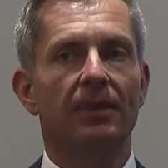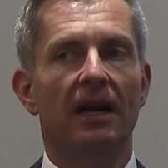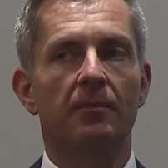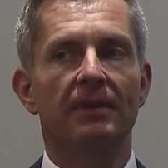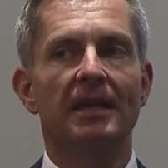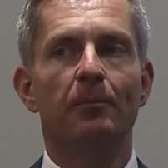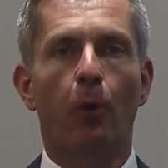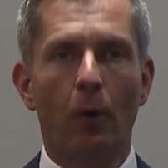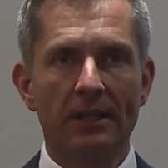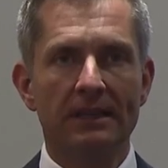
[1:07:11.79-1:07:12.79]
Um,
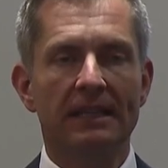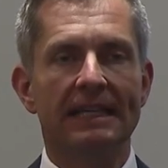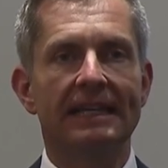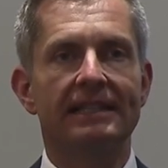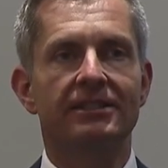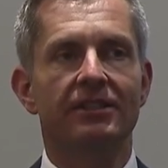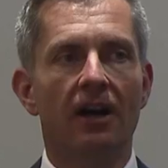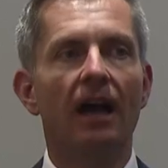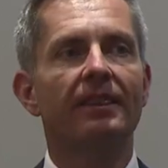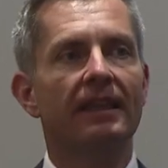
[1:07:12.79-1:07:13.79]
importantly, it's
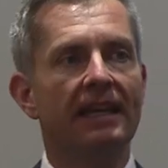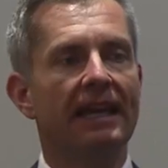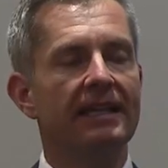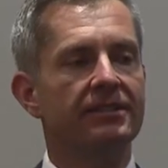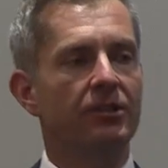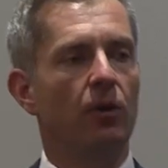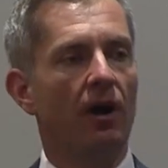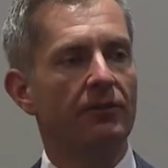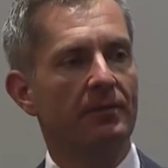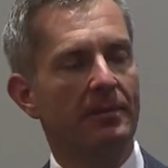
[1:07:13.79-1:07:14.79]
not the case, you know,
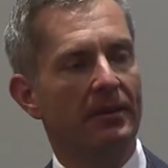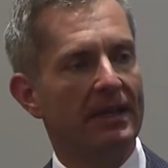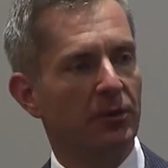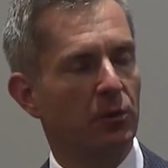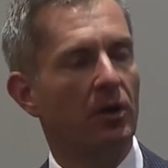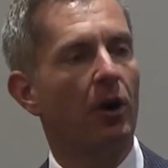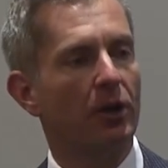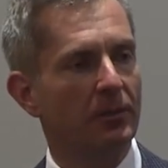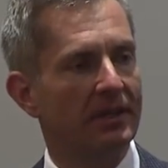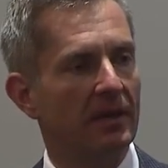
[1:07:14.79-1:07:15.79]
often people get into an
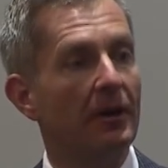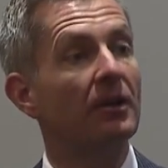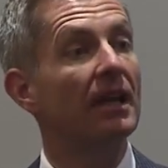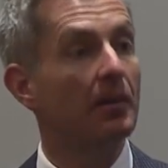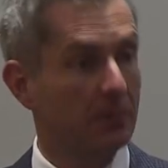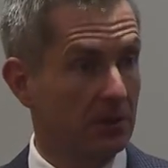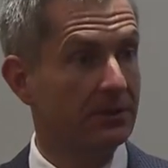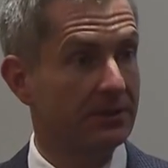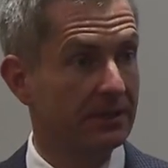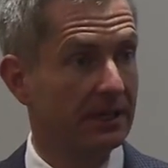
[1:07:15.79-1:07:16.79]
argument about
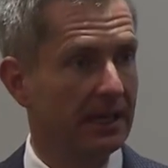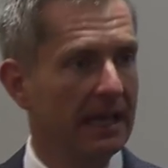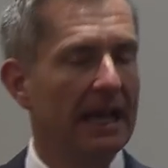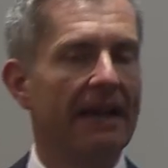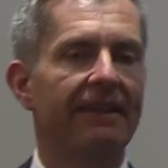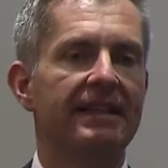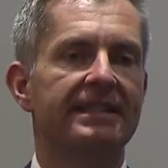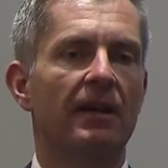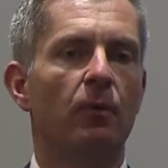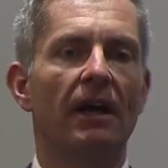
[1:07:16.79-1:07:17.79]
numbers and they
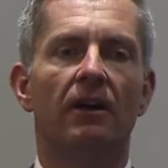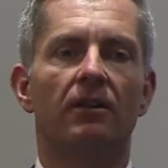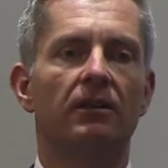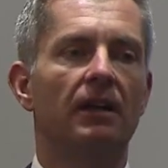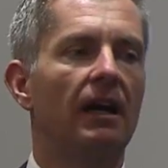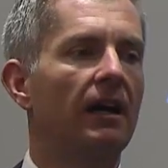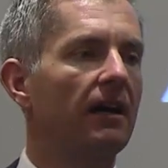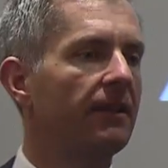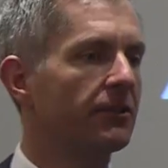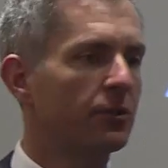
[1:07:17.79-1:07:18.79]
say, well,
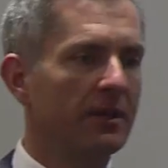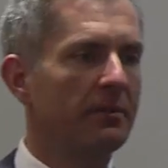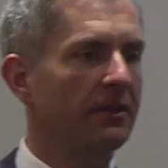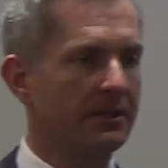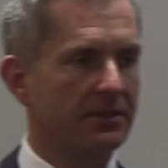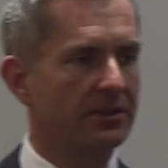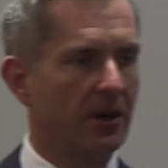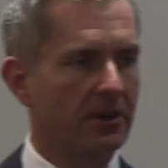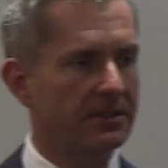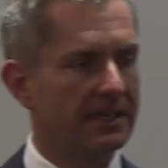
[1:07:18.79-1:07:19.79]
uh, there's 300 billion
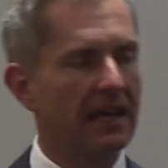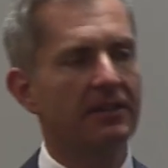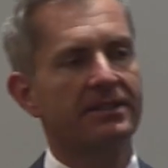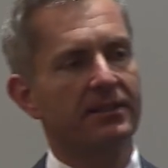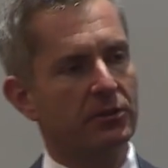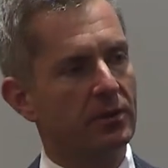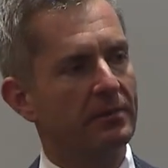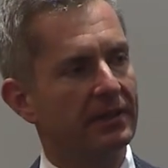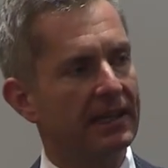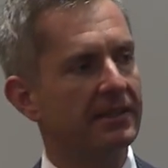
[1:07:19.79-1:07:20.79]
stars in the galaxy and there's 300
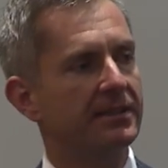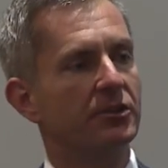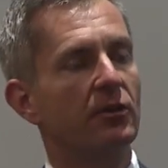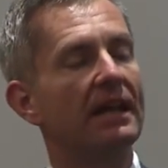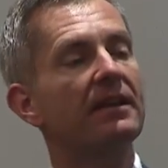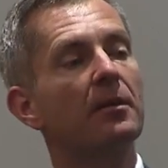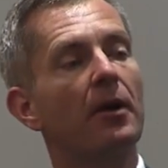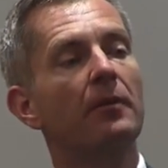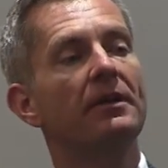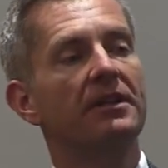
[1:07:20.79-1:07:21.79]
billion galaxies, so then the
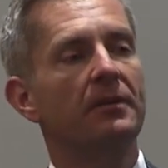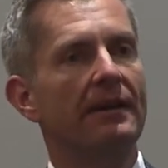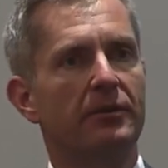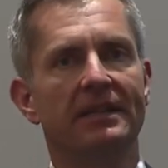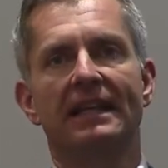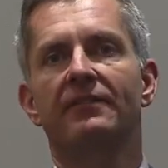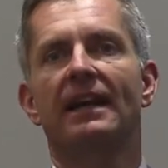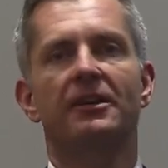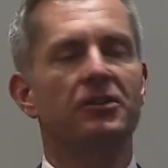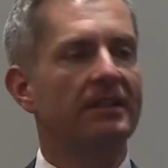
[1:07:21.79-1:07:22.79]
probability would have to be like
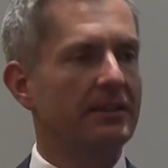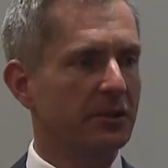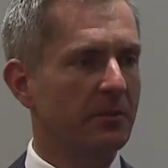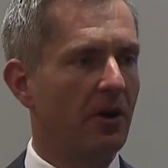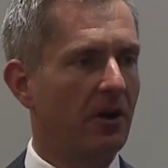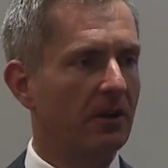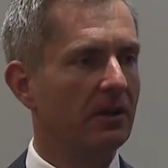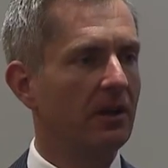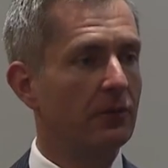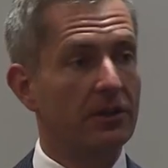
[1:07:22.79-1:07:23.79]
vanishingly
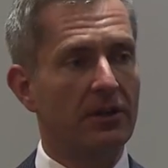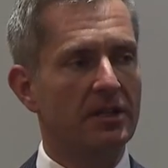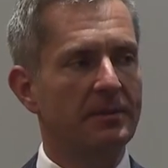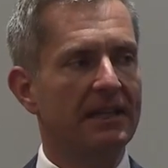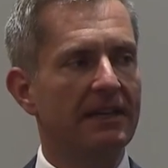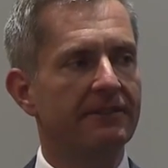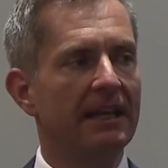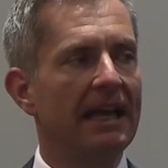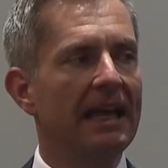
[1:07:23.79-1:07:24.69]
small for there not to be life.